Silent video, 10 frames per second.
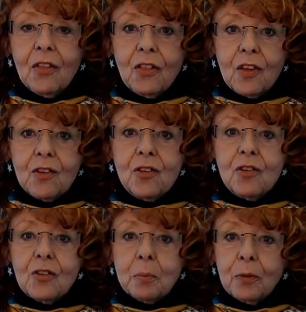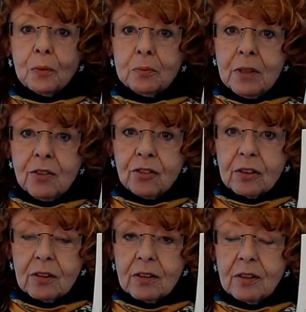This is the
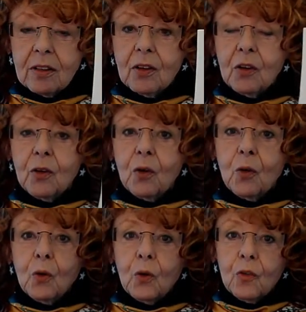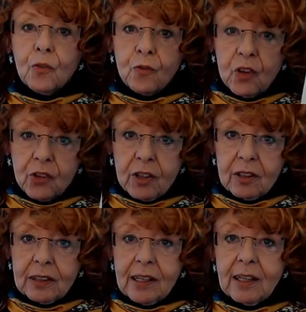permission
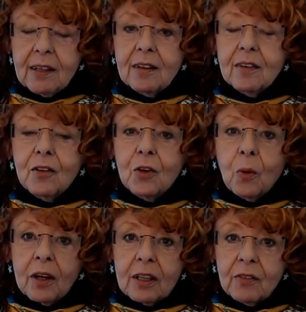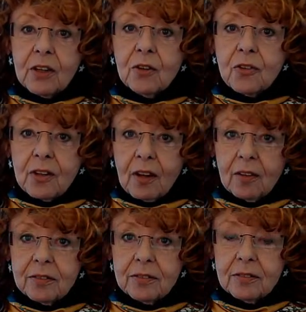physically you are giving yourself